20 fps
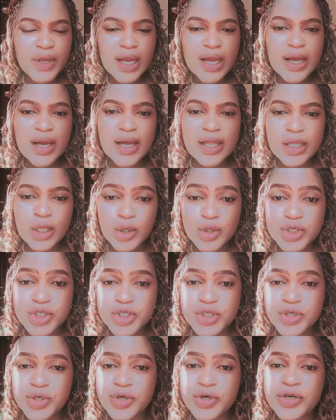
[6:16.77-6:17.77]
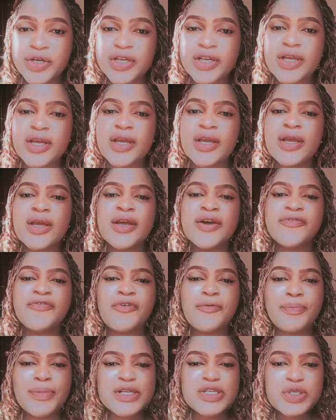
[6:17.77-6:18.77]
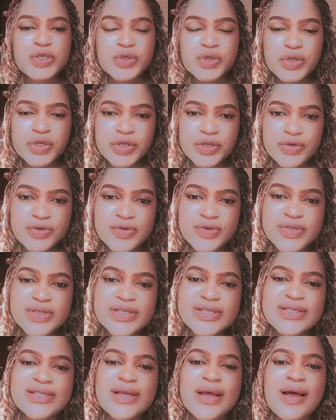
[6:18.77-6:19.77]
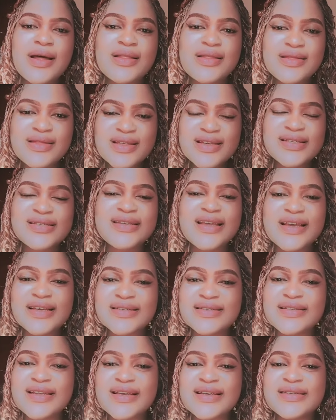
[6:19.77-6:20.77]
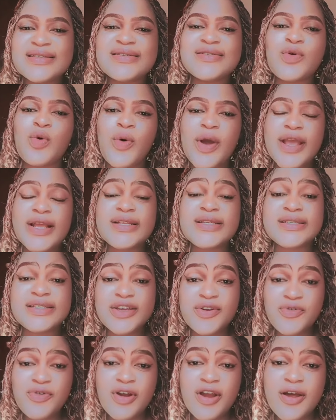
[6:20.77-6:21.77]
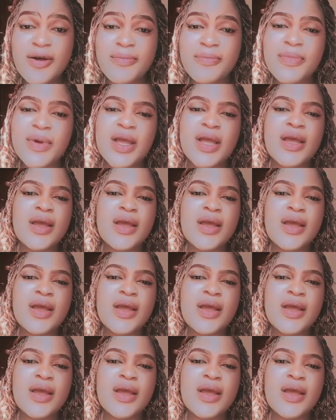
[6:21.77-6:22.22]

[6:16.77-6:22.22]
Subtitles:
lotion for personal use, this XX White Serum